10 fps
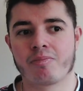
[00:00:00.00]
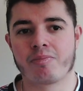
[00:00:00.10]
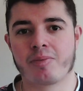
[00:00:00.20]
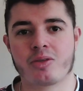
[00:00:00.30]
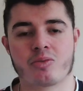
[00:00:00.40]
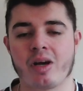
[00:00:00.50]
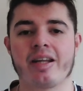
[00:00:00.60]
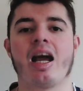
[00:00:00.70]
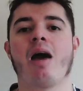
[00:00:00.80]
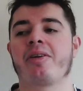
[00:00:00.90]
Because right
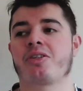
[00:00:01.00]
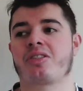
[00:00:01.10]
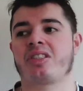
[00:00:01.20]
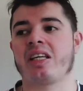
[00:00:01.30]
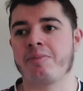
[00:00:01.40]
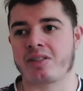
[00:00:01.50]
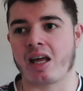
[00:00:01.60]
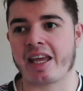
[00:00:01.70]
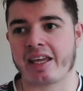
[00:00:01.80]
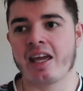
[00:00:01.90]
now it just seems like